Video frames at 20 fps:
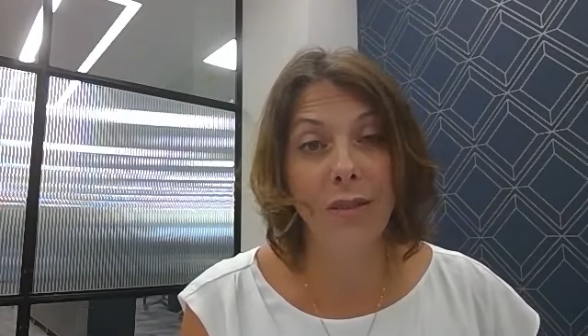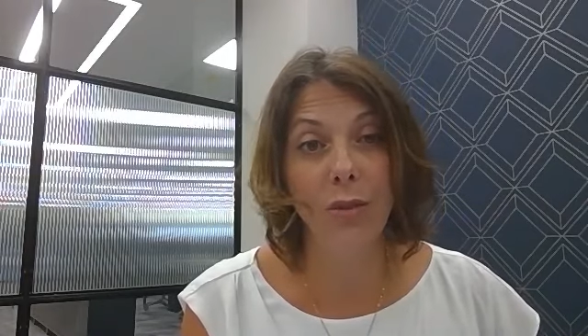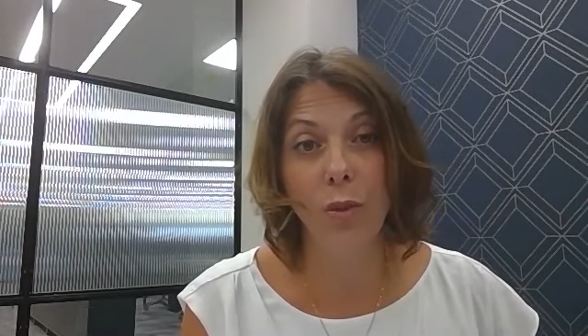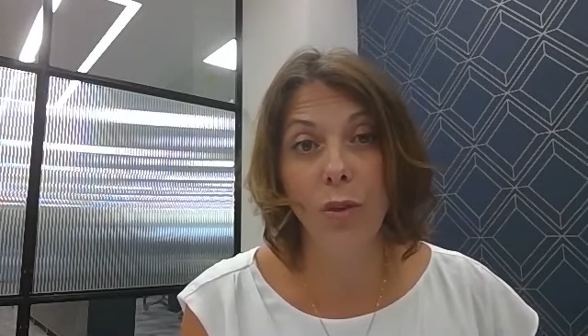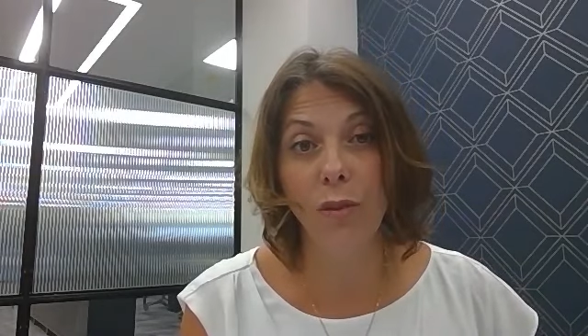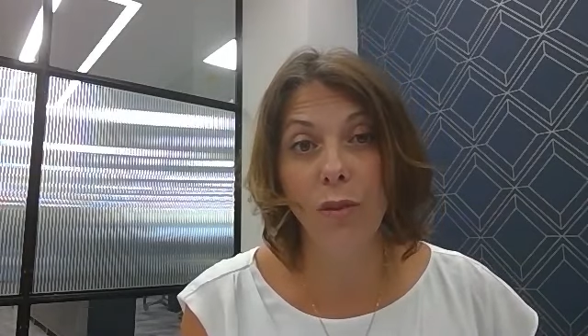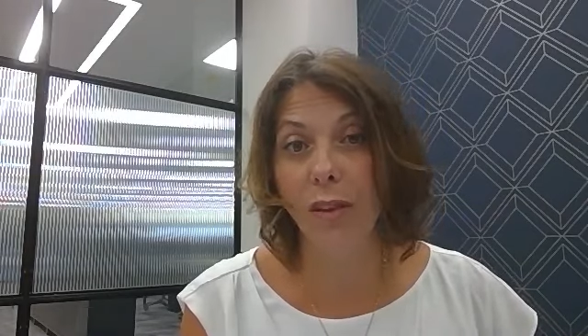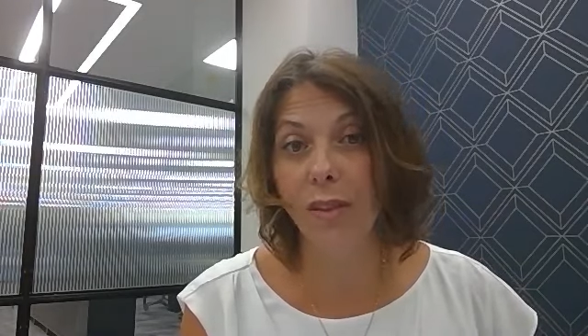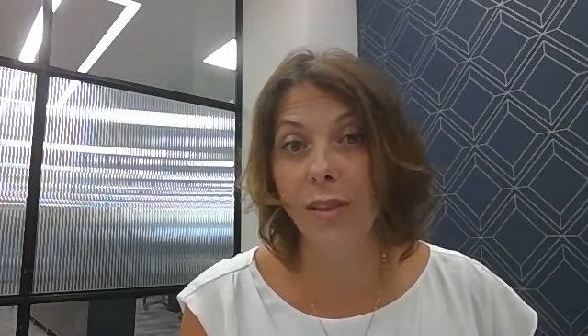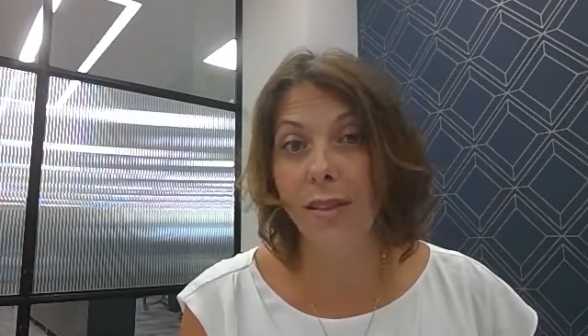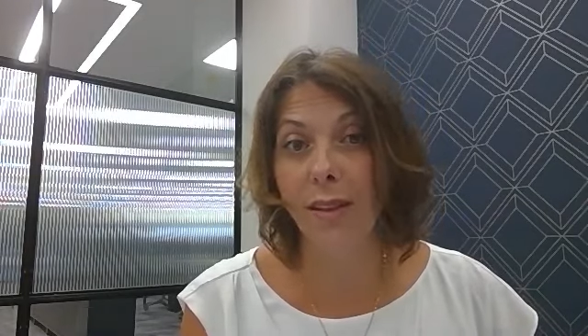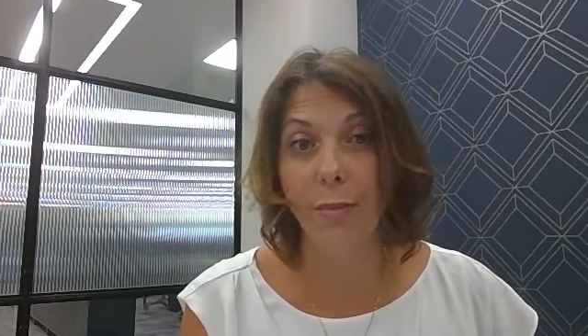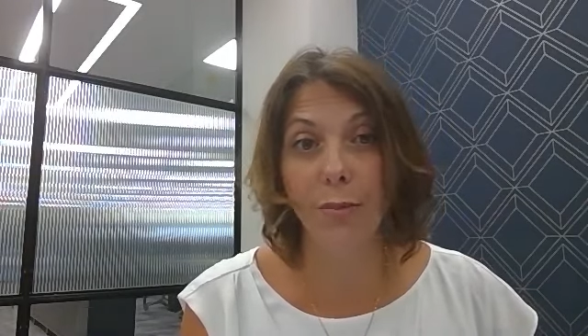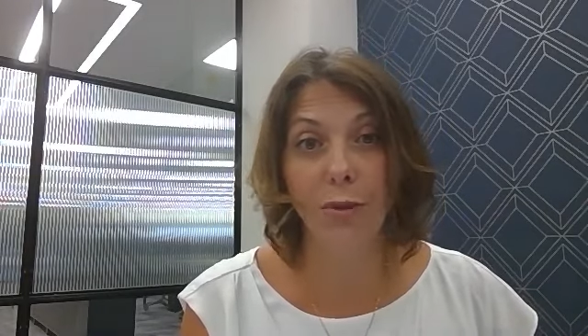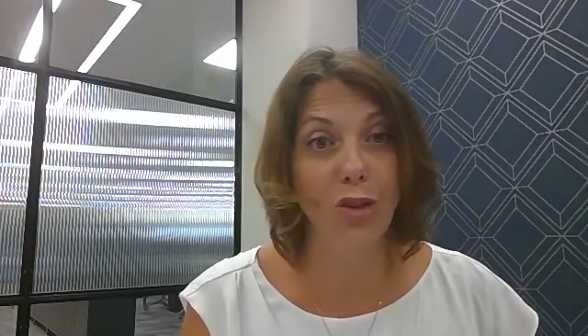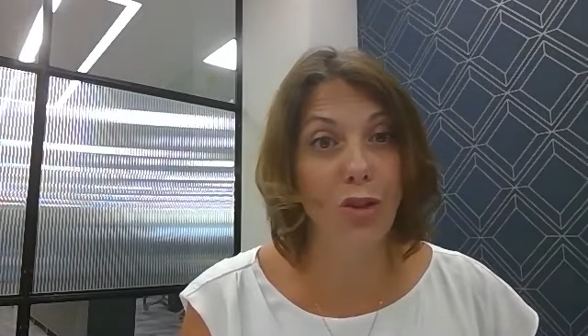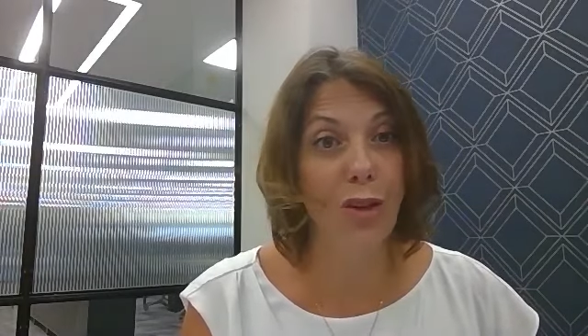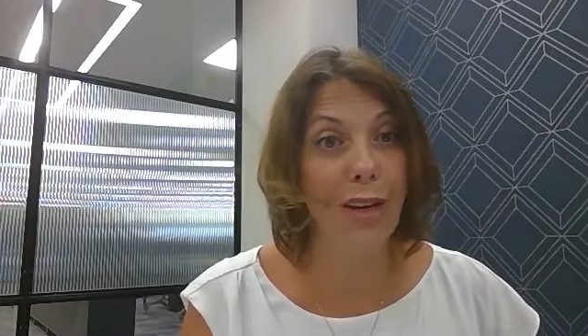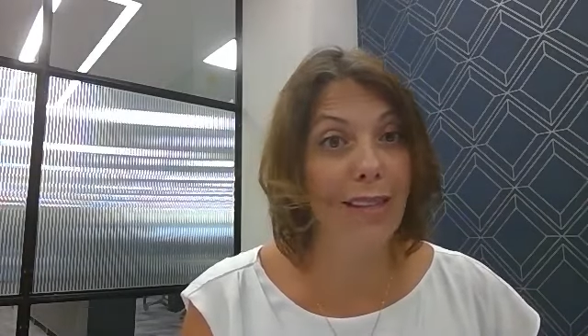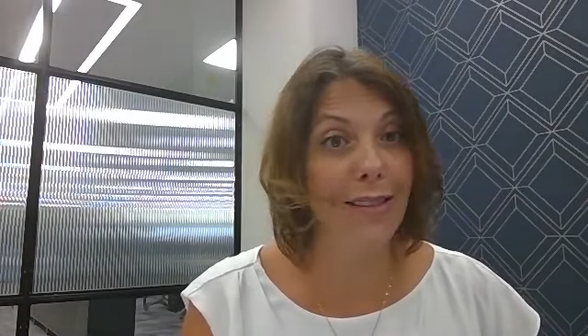all of our
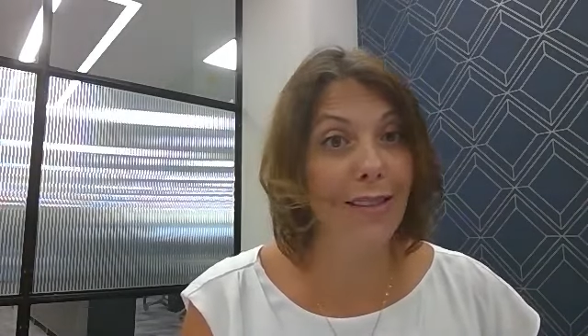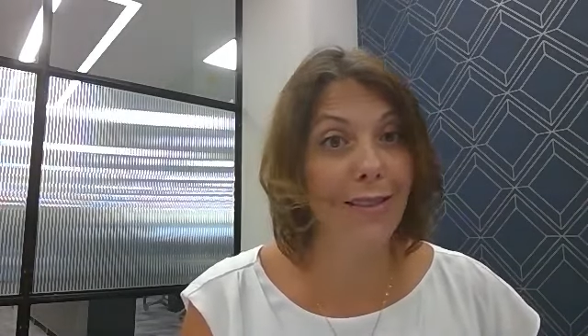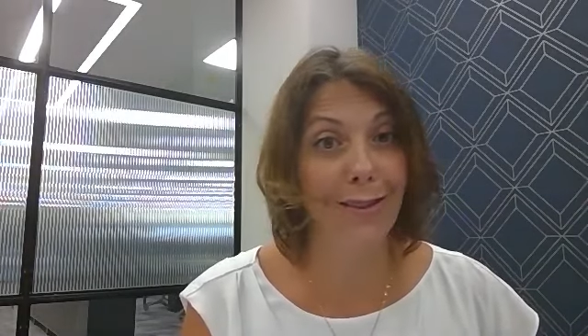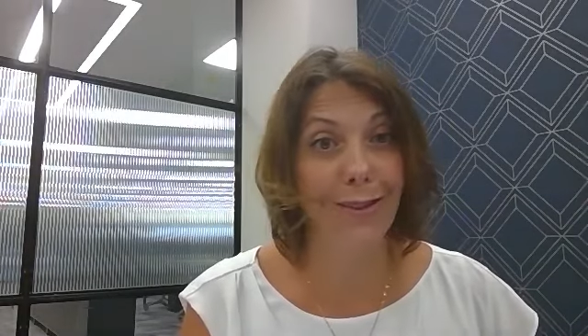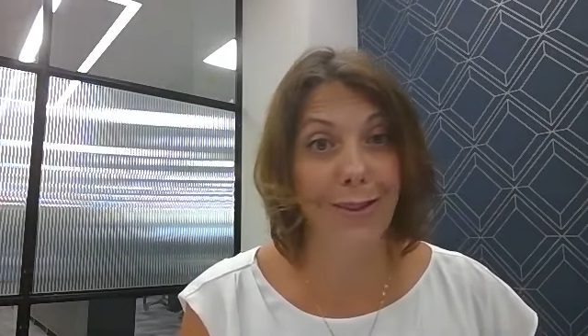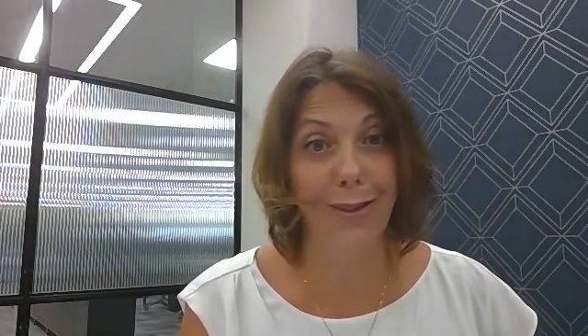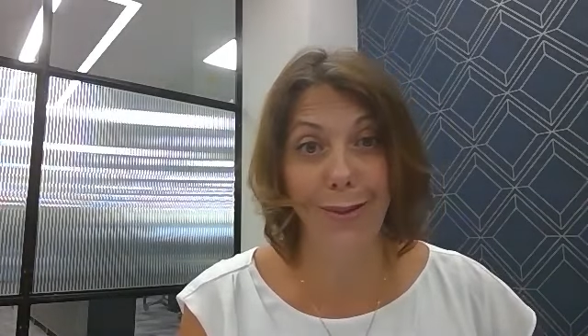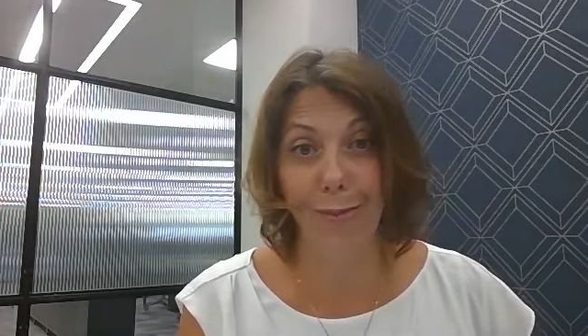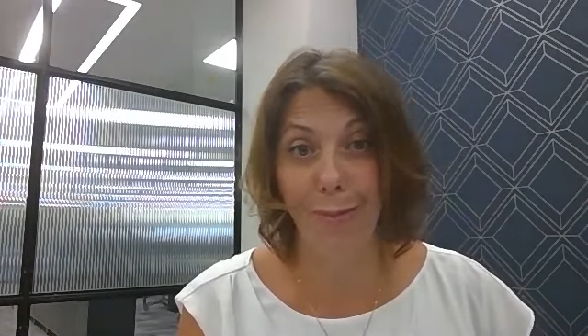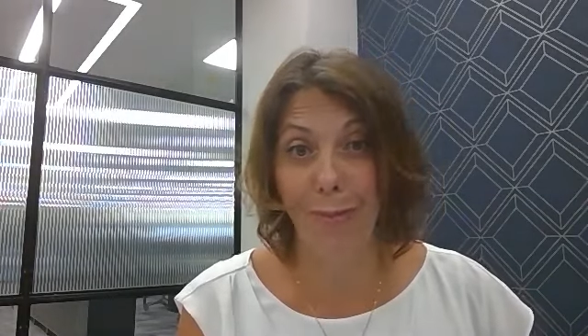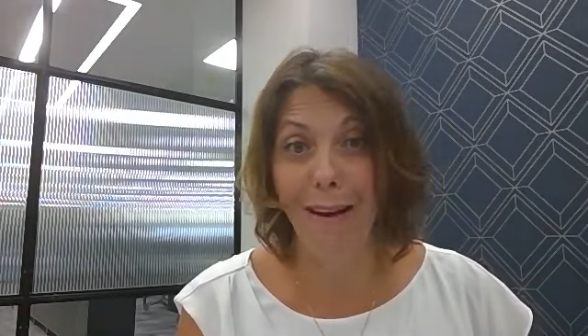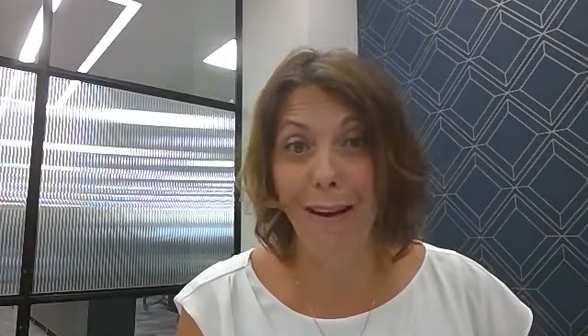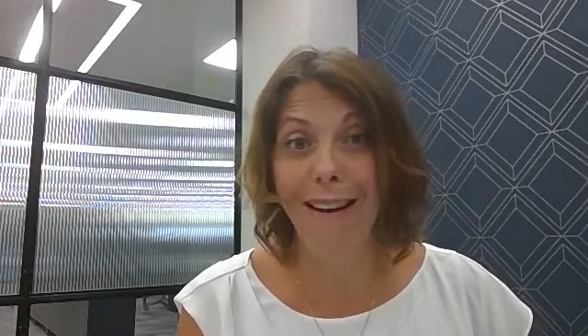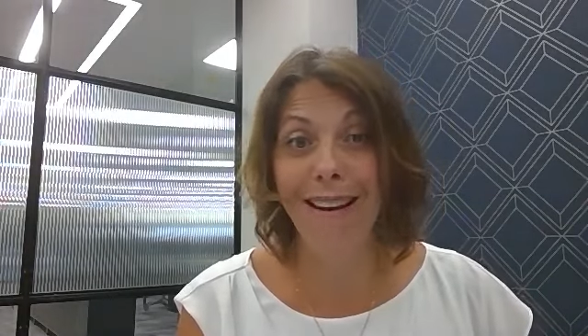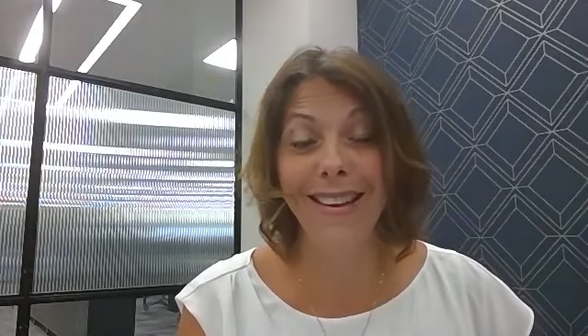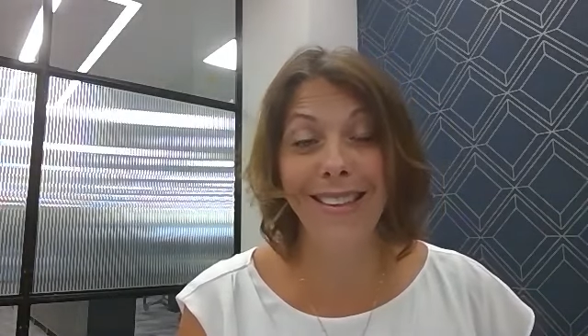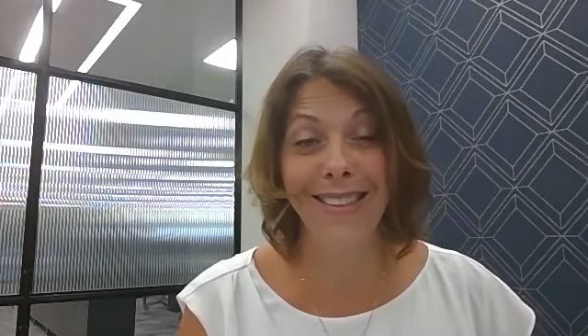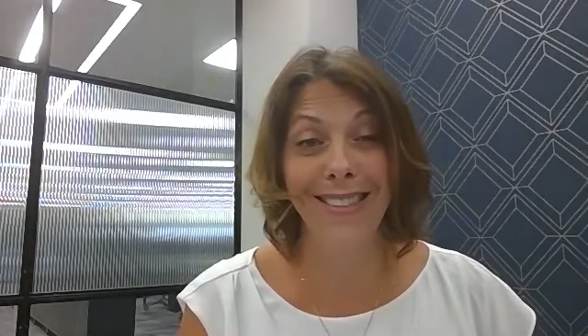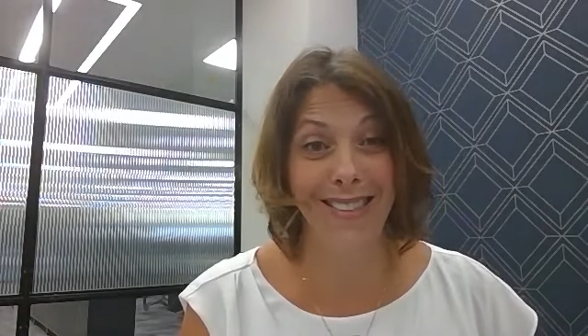subcontractors and suppliers